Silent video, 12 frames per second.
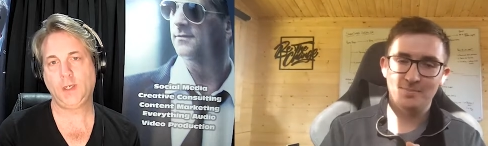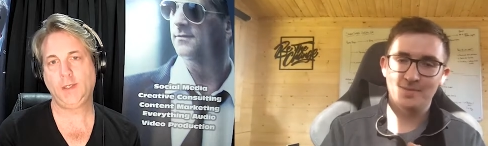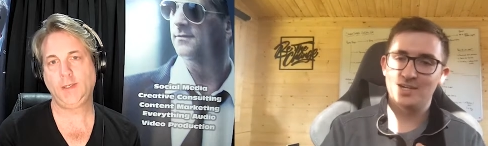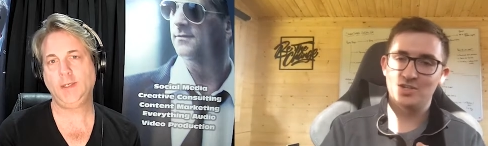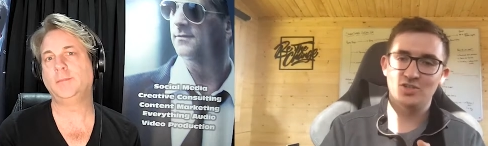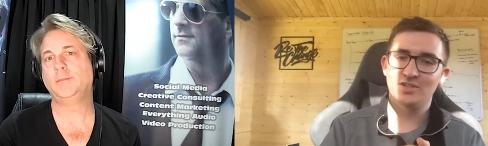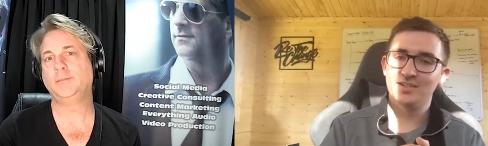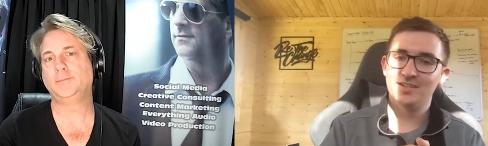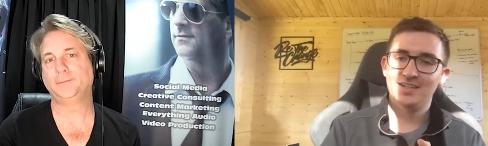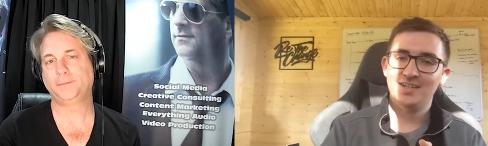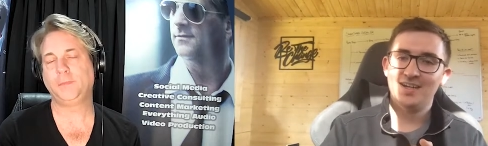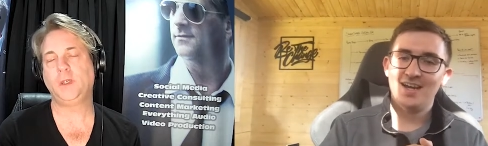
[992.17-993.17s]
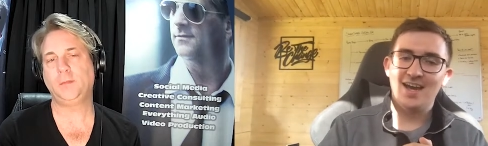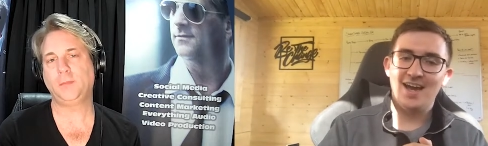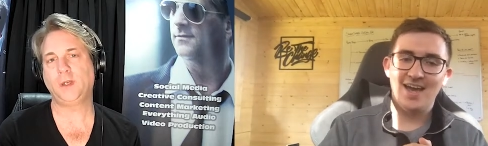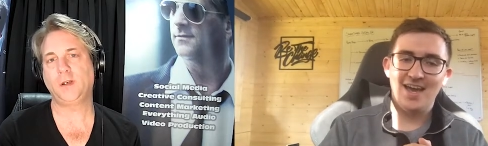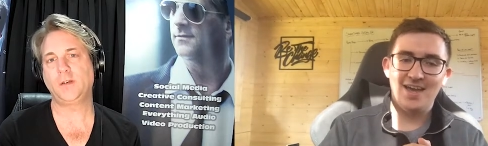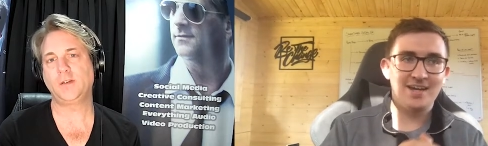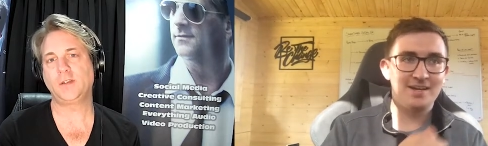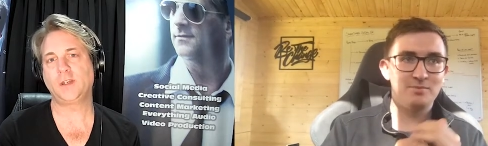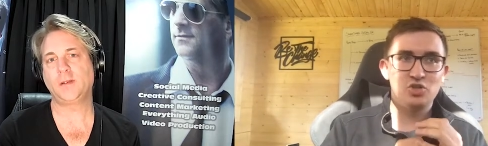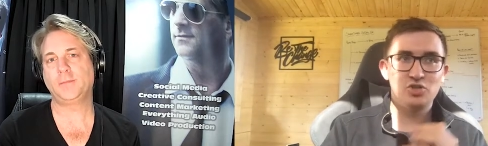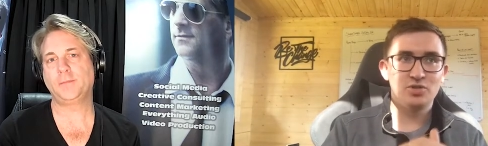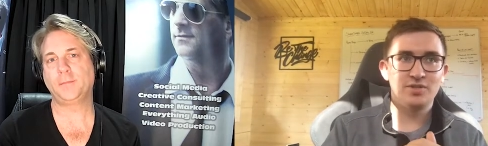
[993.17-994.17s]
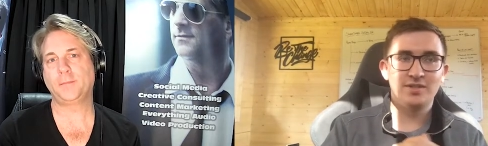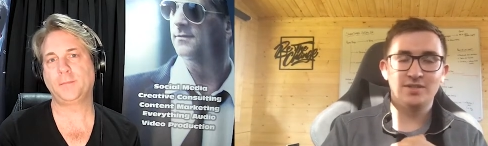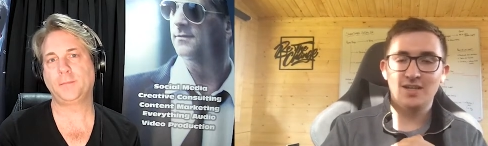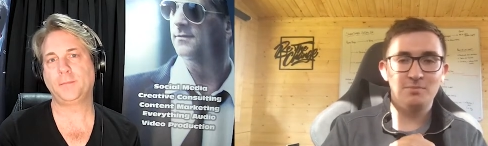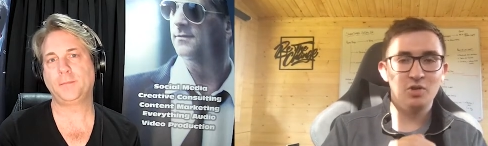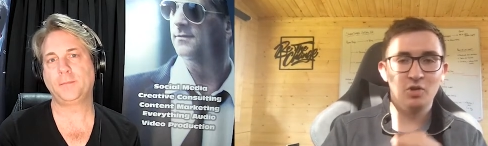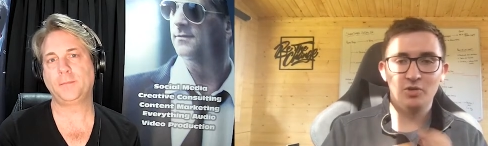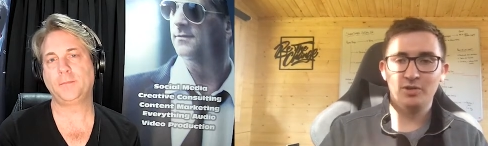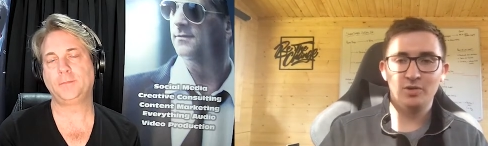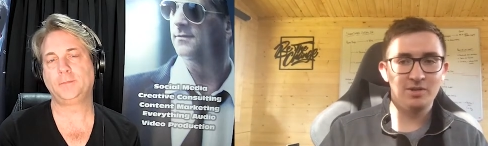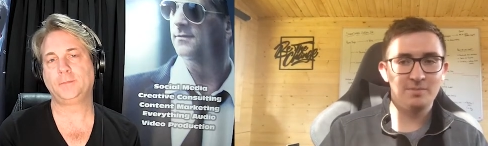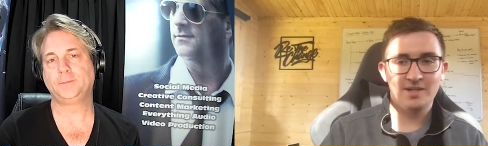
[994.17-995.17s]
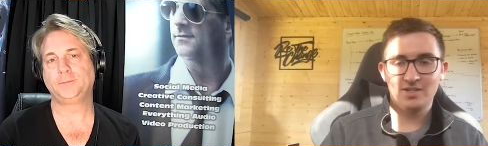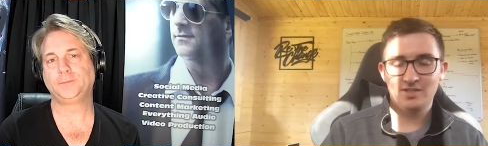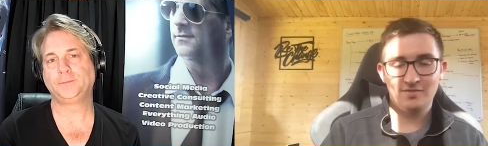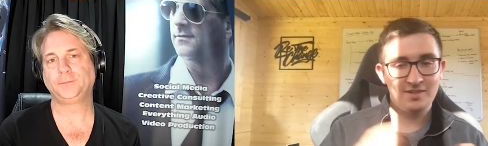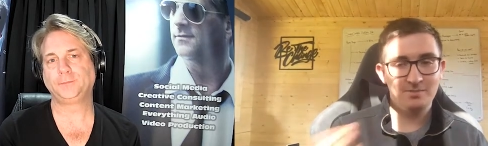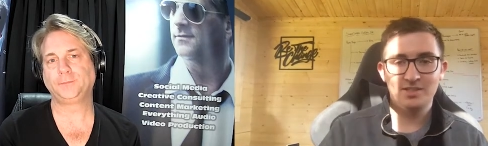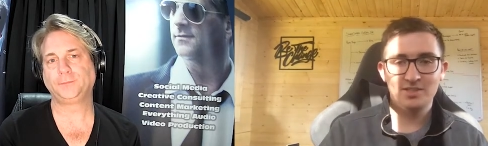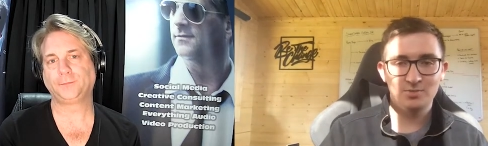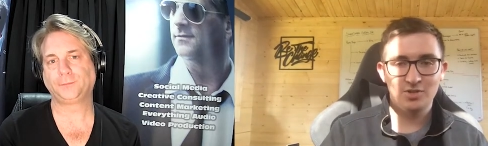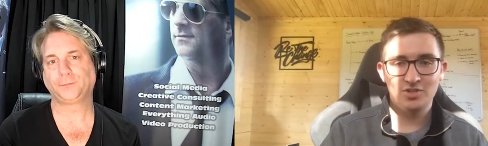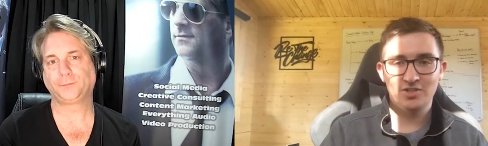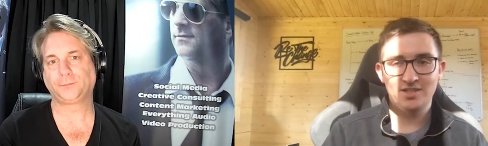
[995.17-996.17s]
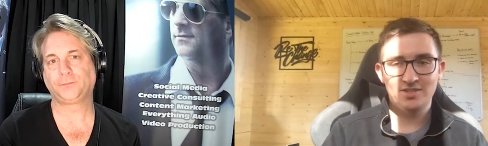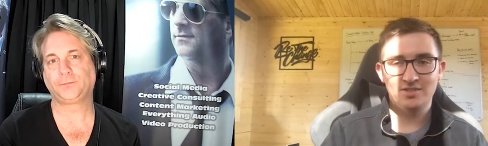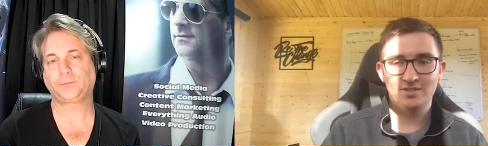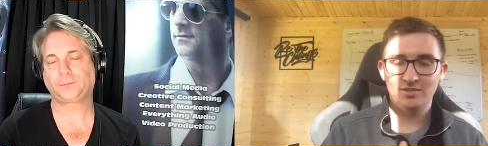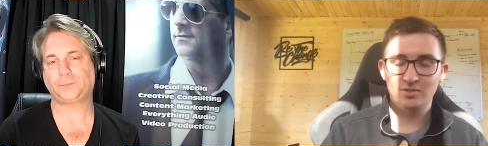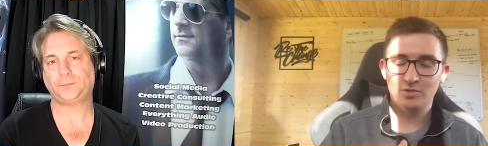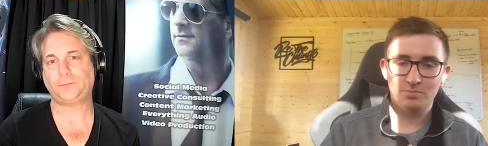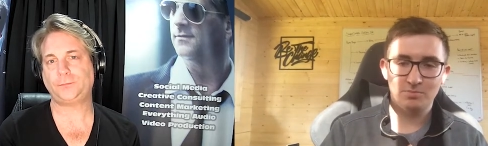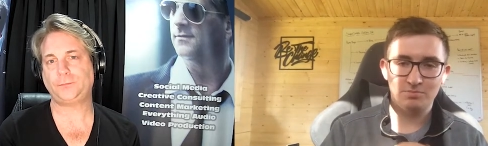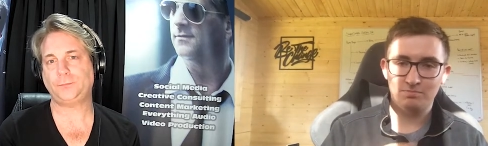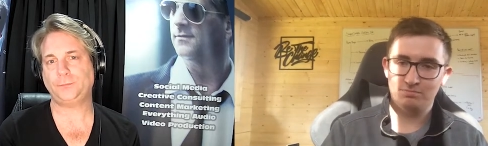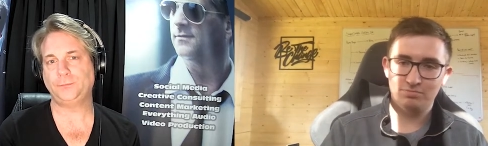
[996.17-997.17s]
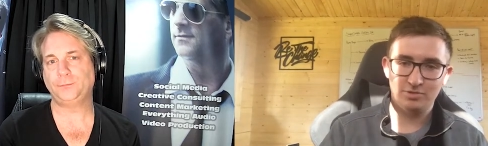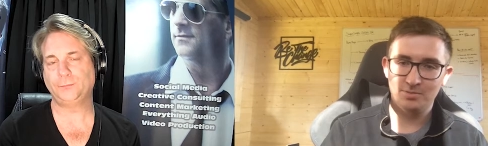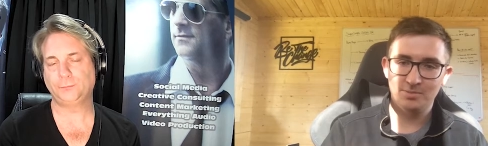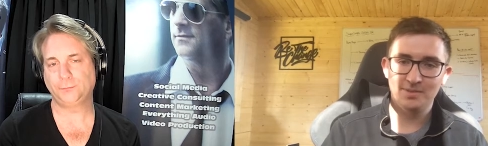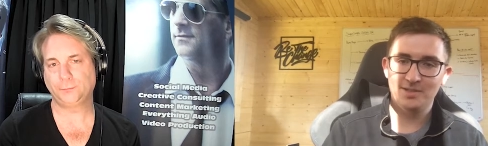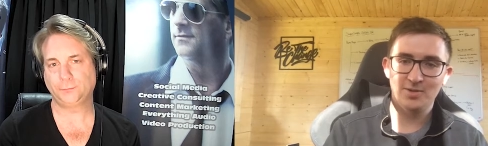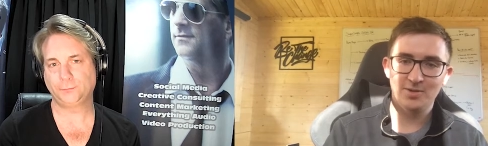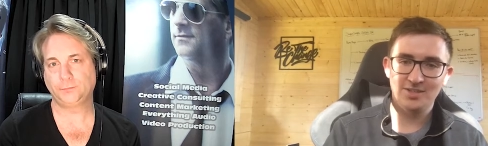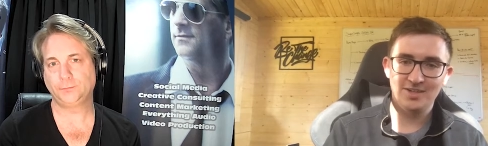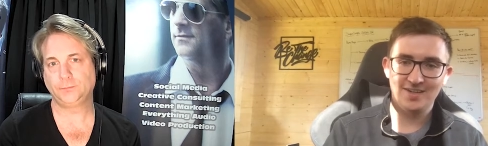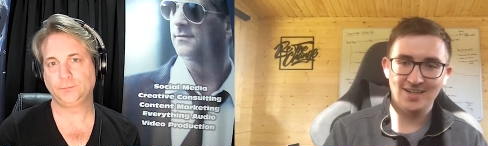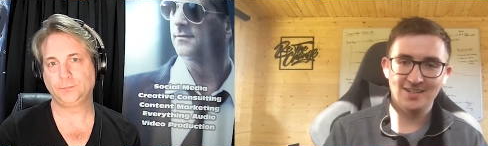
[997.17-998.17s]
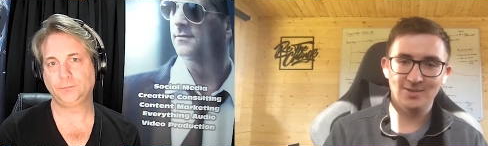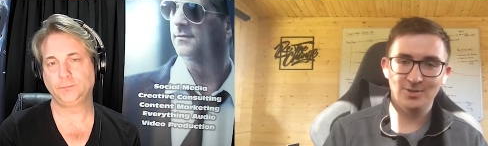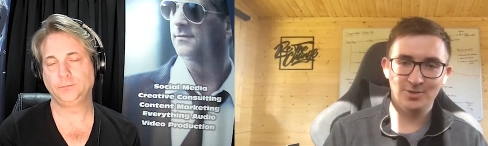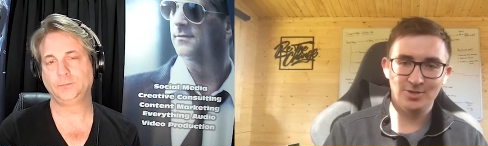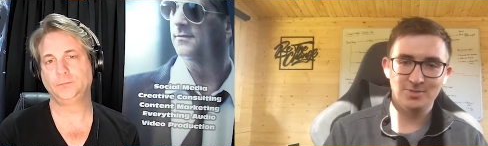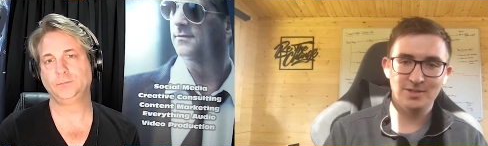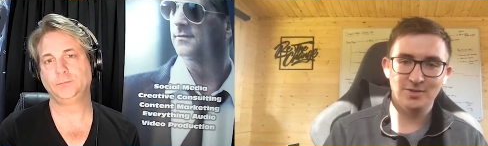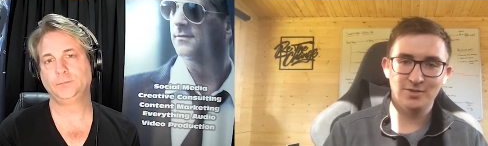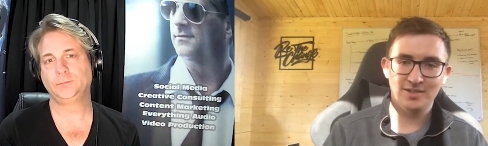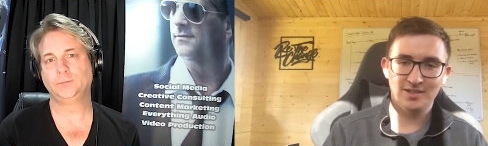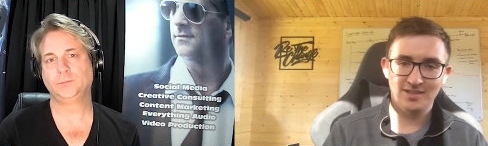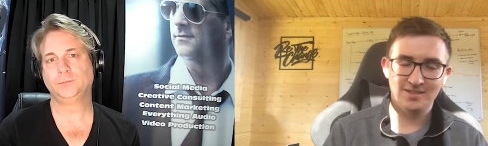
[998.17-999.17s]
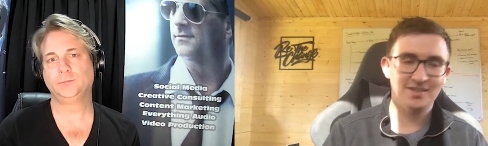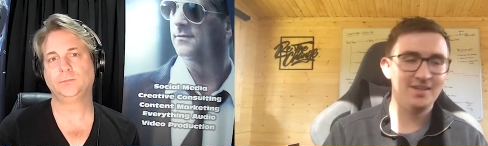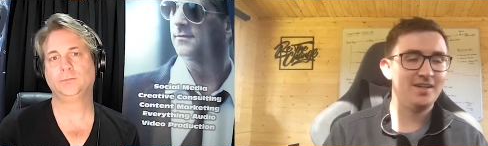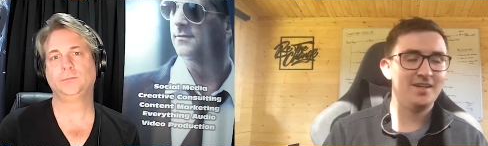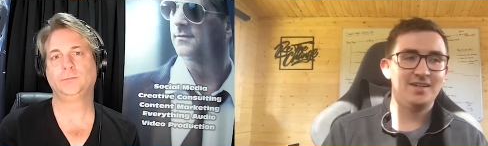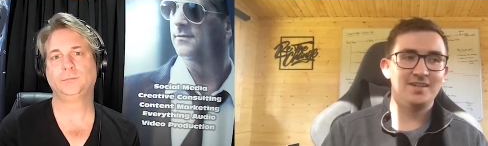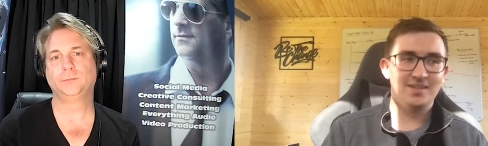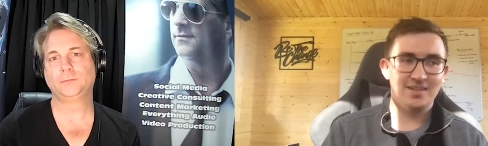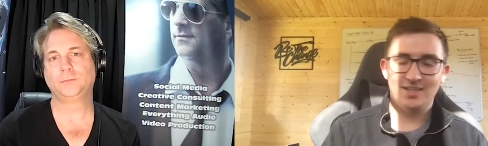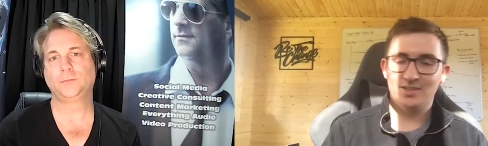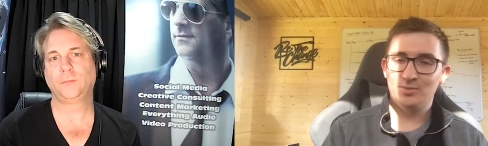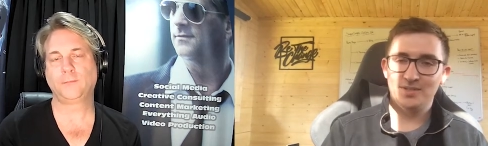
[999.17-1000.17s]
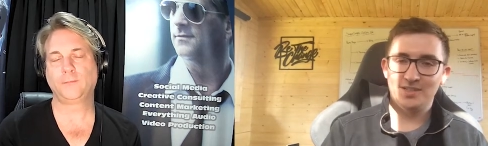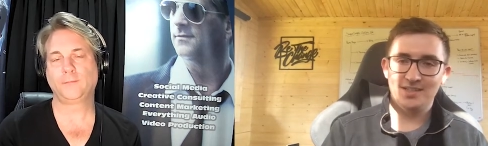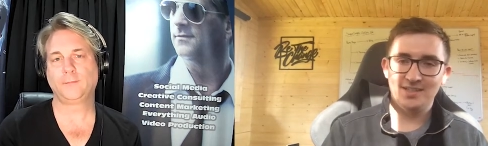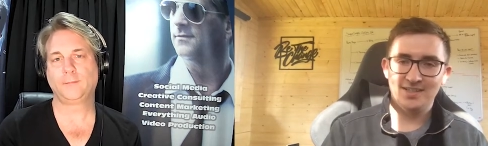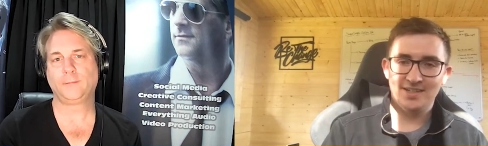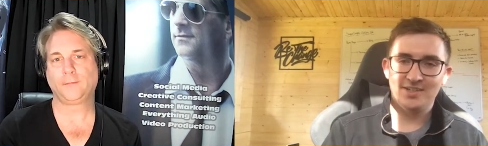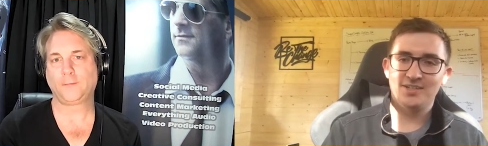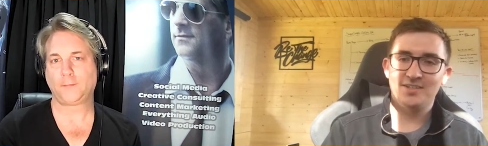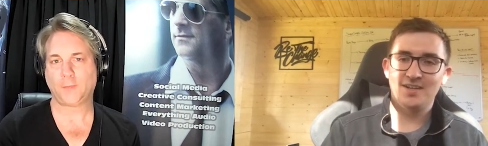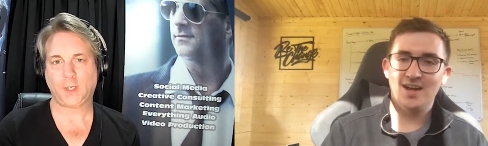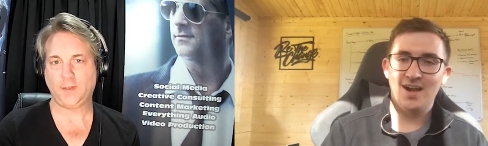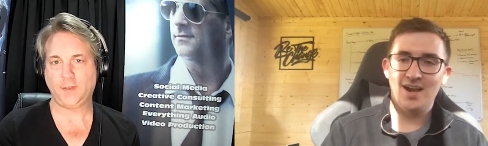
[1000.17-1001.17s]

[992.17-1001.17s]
Speaker 1: a passion. Yeah, yeah. Uh, and I'm sure that I'm not the only person. If anybody's watching this, you're probably nodding your head along as well, thinking, "Yeah, I don't like e-learning." I